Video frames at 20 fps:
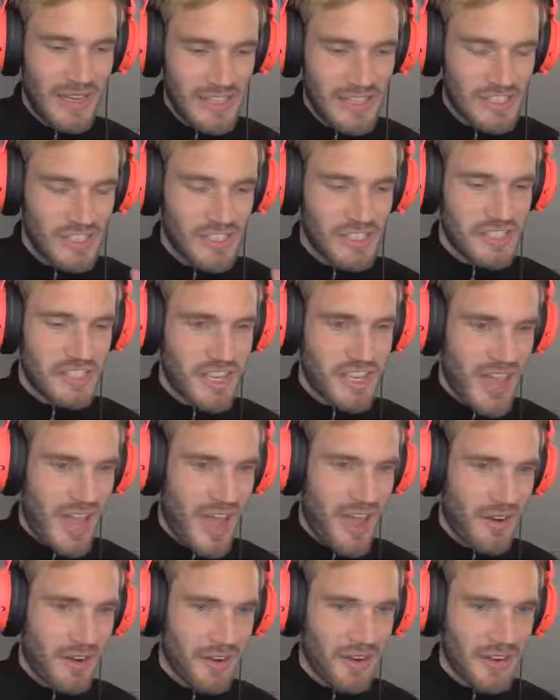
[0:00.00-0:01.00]
This doesn't
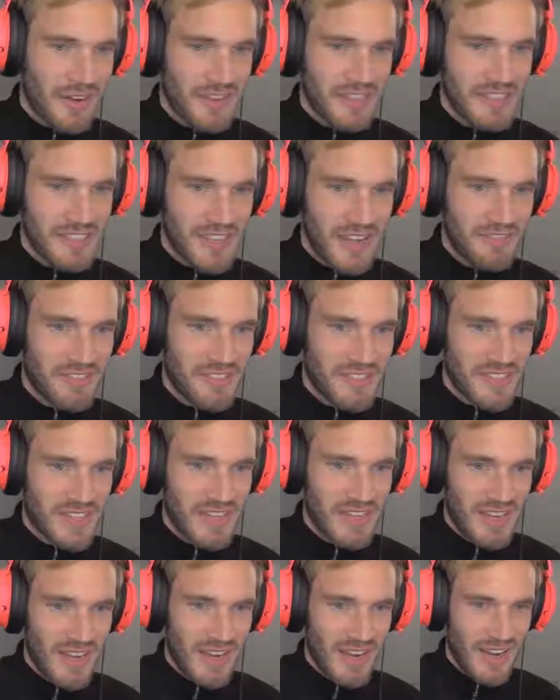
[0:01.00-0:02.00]
count, because I've
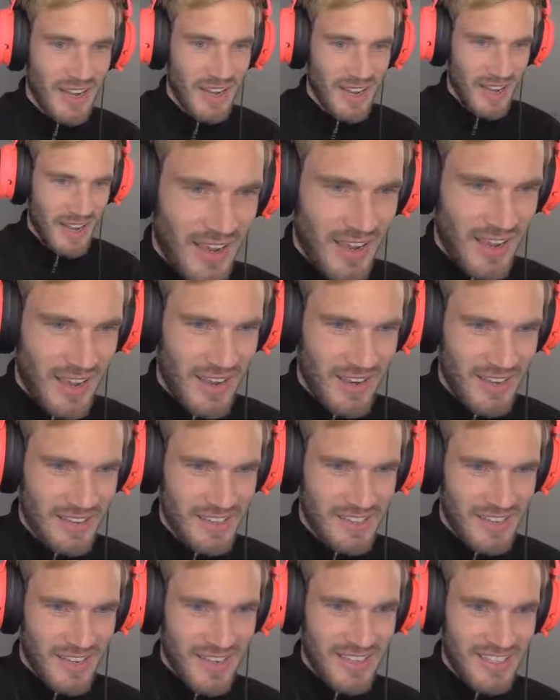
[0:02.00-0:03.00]
seen it, and
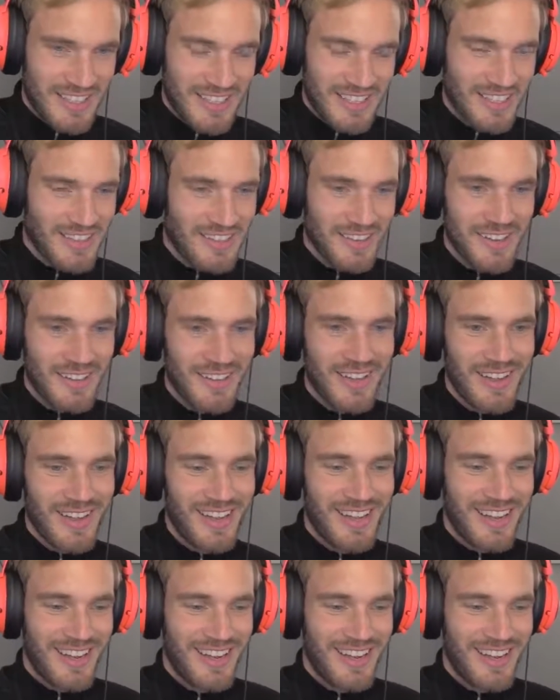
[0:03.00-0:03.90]
it's so good.